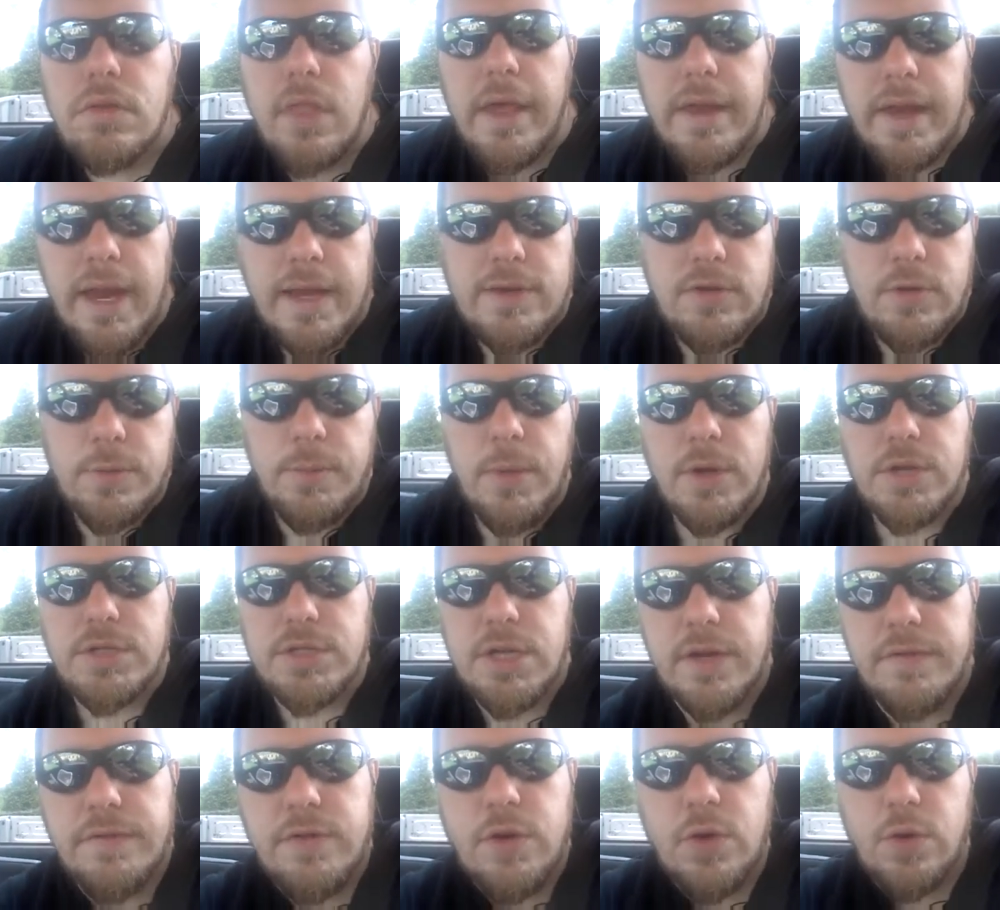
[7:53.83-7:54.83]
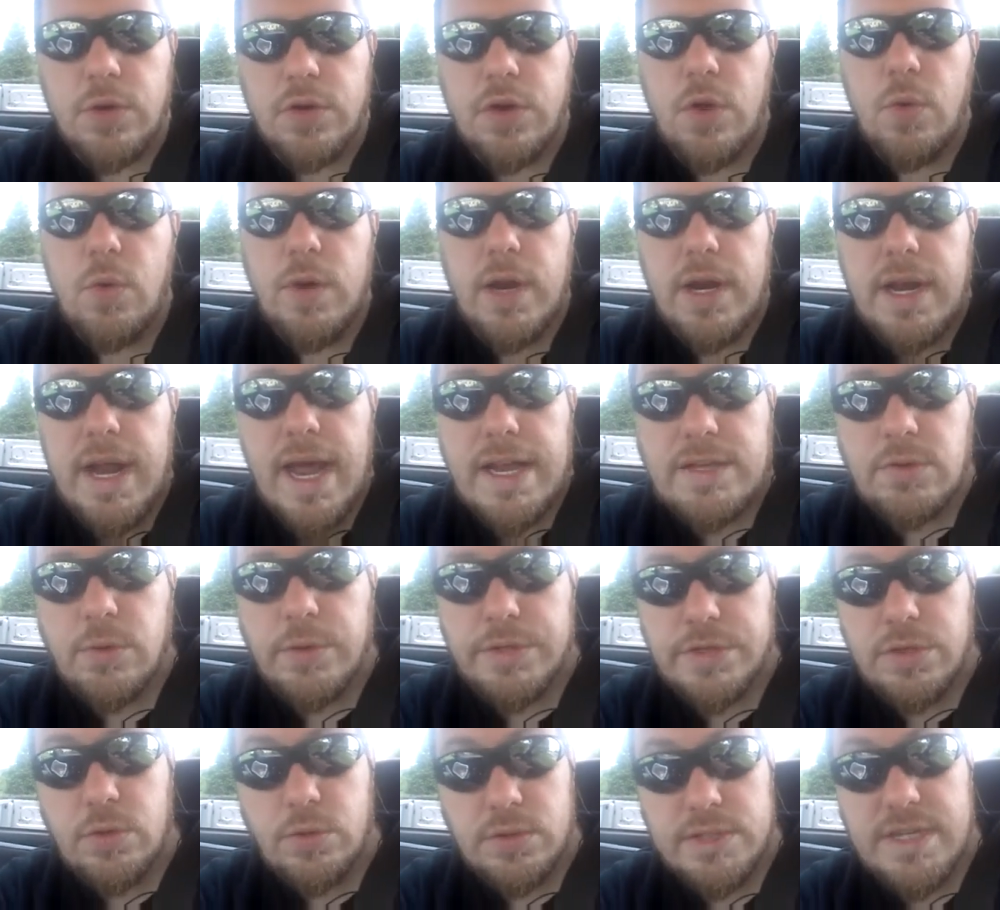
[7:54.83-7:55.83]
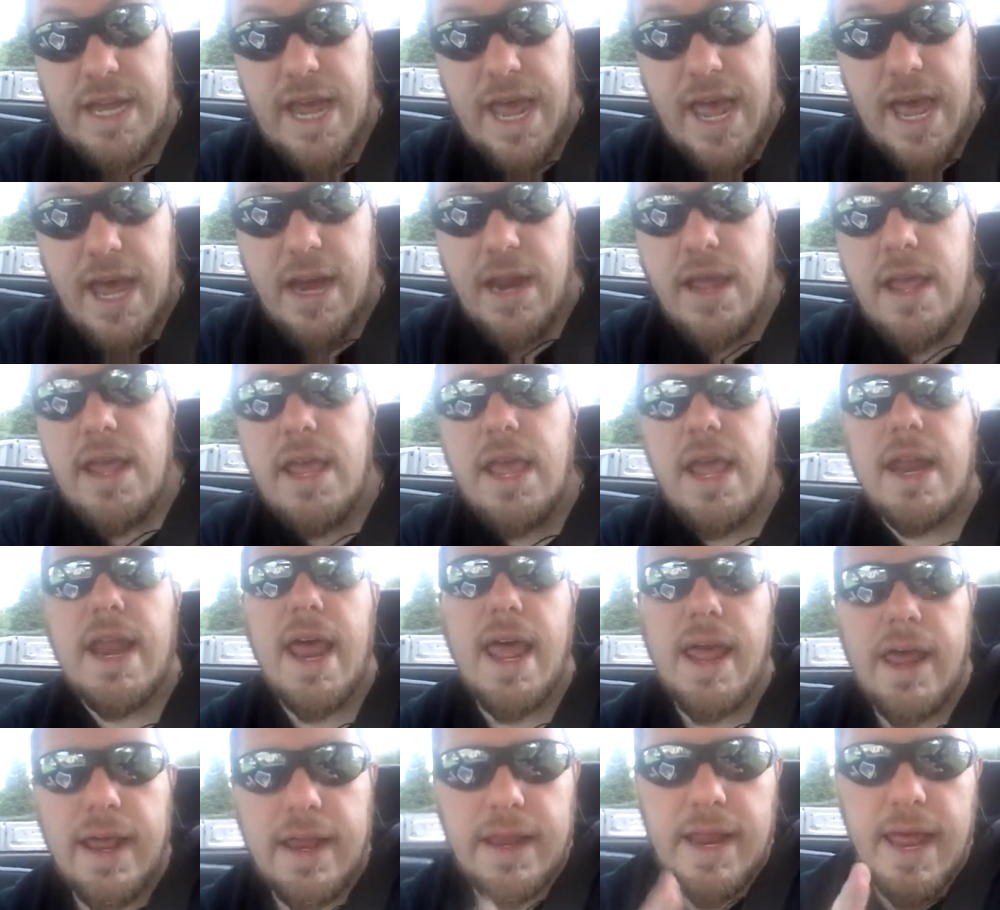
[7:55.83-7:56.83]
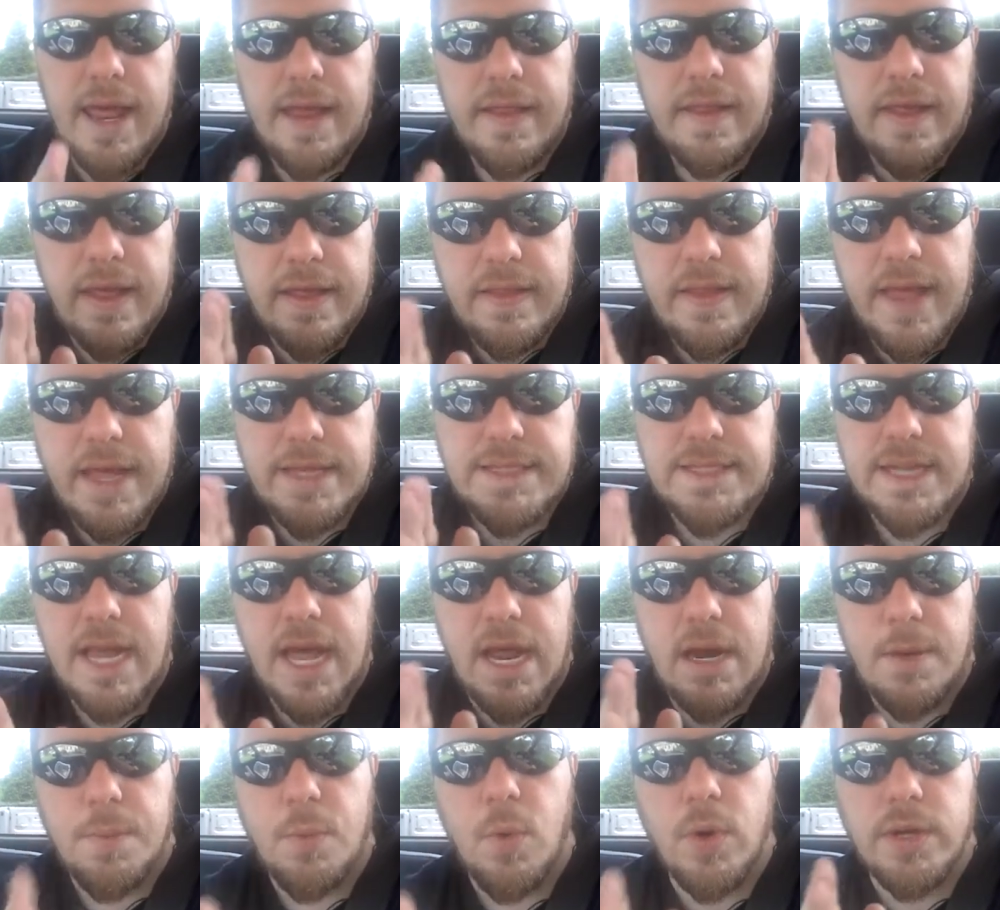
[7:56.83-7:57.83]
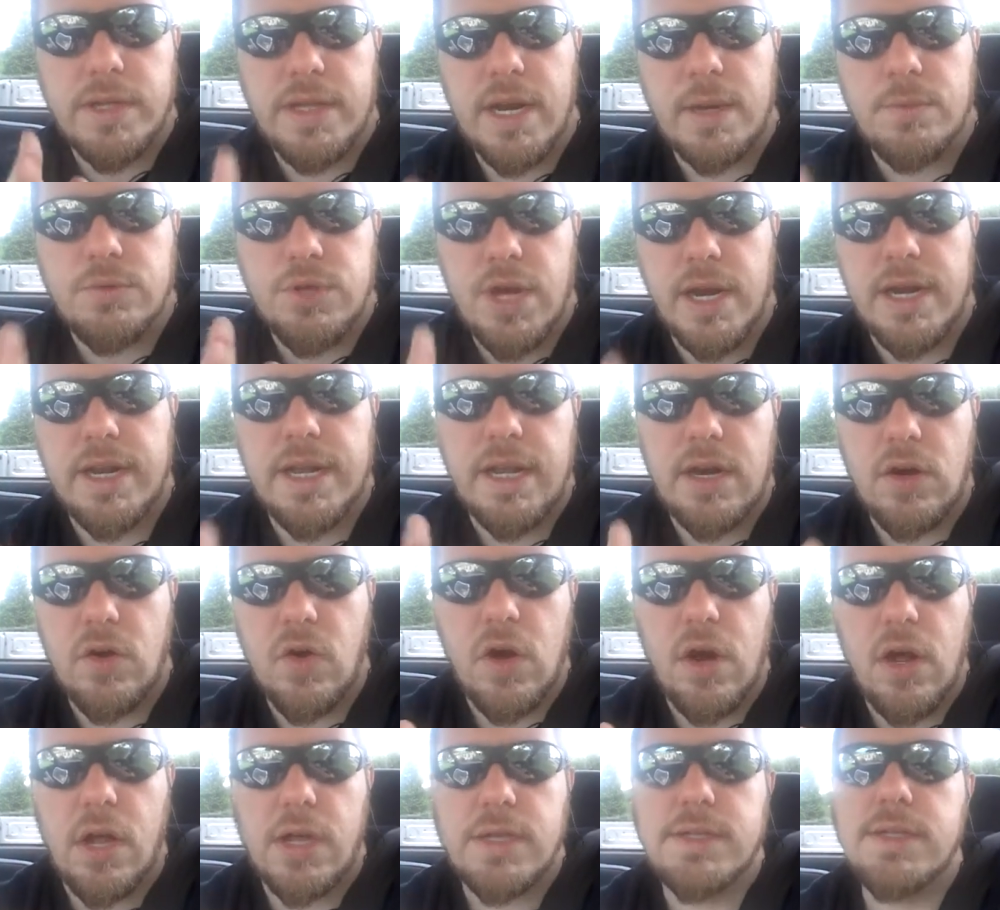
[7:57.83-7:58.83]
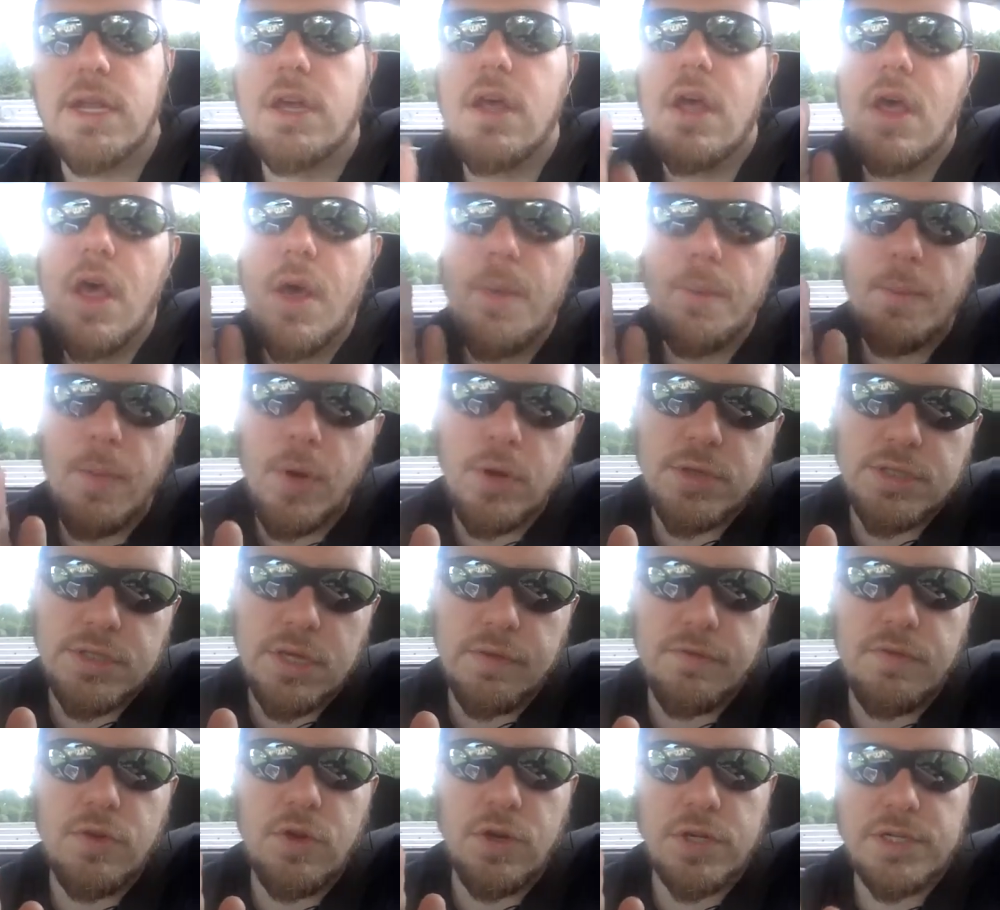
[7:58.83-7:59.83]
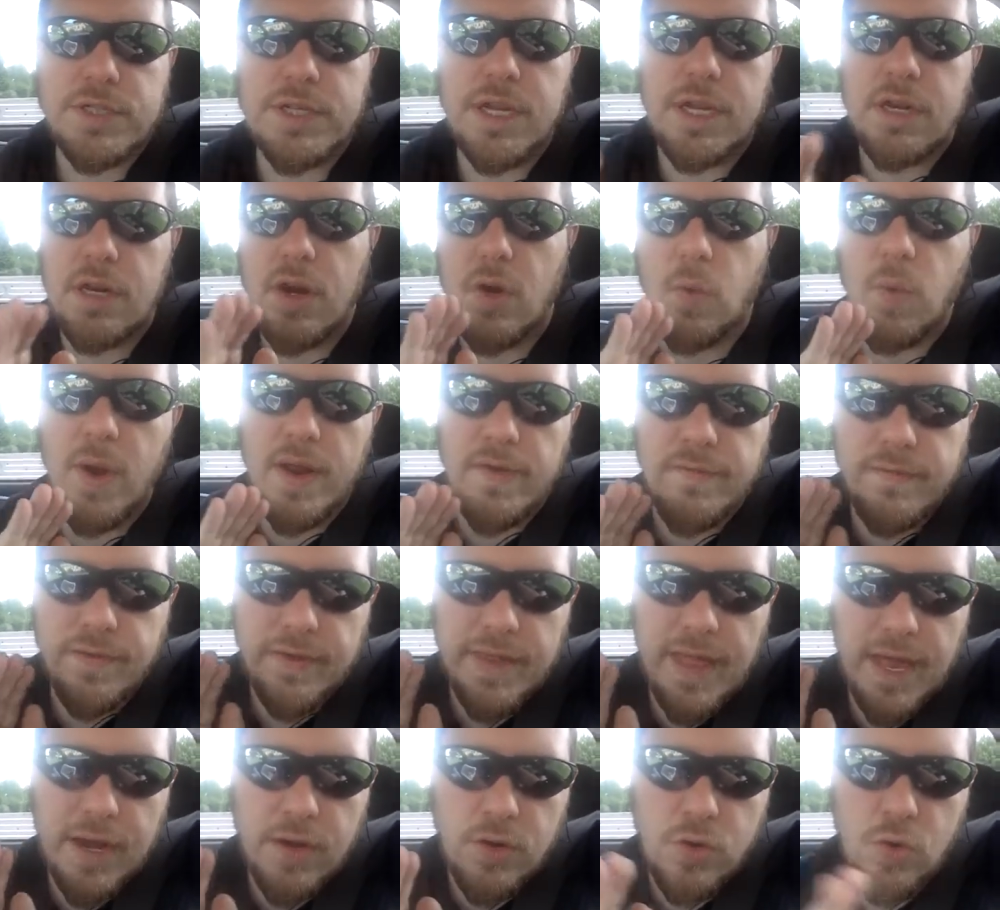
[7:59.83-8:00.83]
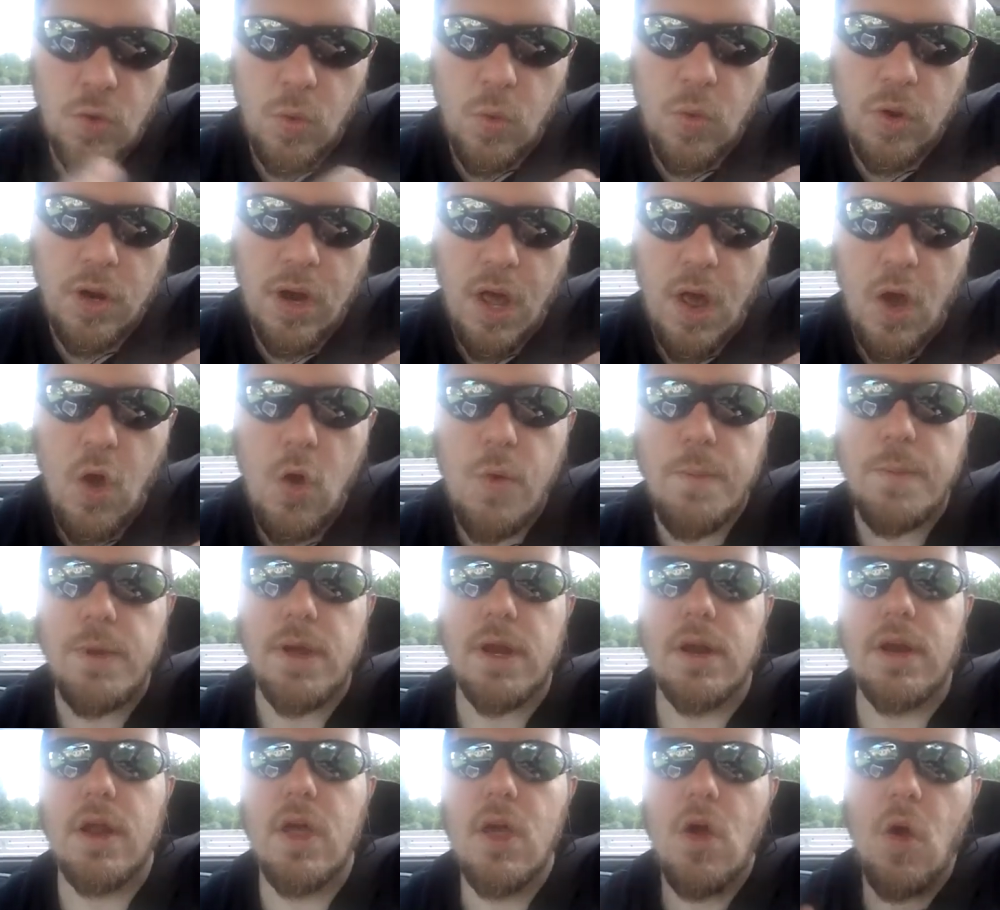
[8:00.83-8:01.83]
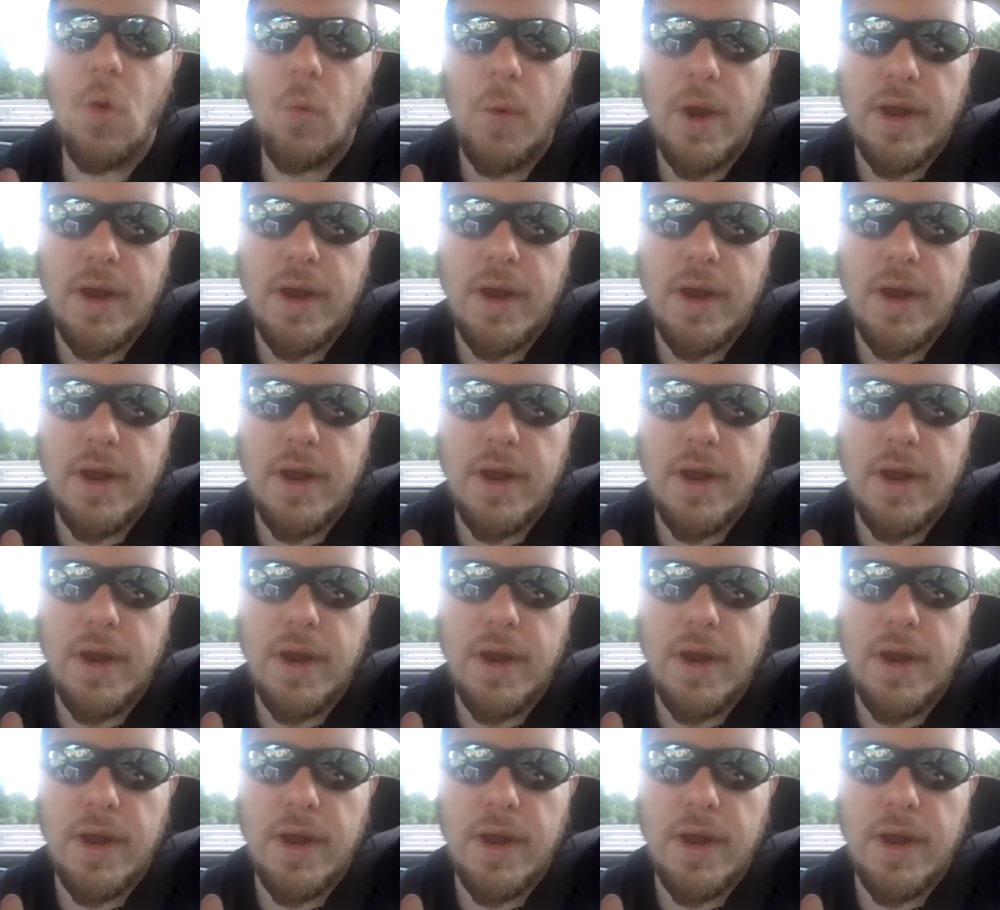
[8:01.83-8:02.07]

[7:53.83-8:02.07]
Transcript: And that's what most of you are doing, and that's what's so sad. And that, and that, and that's the kind of point that I'm trying to get across. Most of you are sitting there waiting for that door to open,